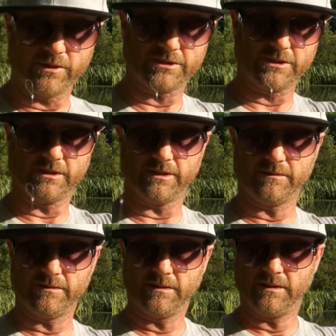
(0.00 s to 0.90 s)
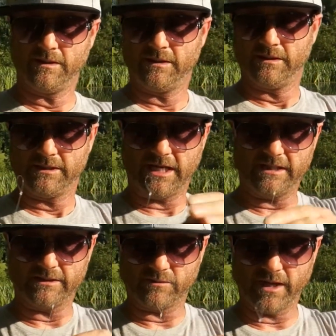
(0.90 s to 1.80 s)
just gonna
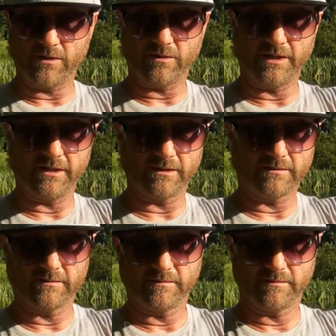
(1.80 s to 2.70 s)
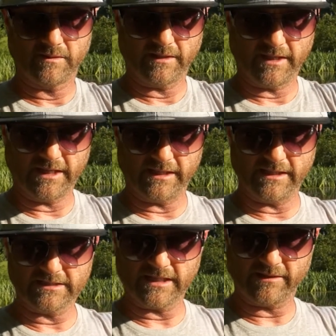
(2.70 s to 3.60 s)
tie this right on here, and it
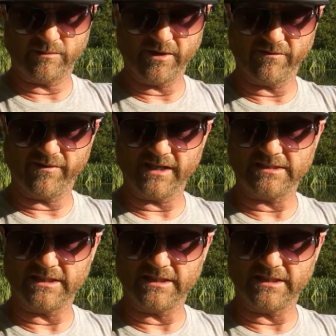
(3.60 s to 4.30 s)
doesn't have to be a fancy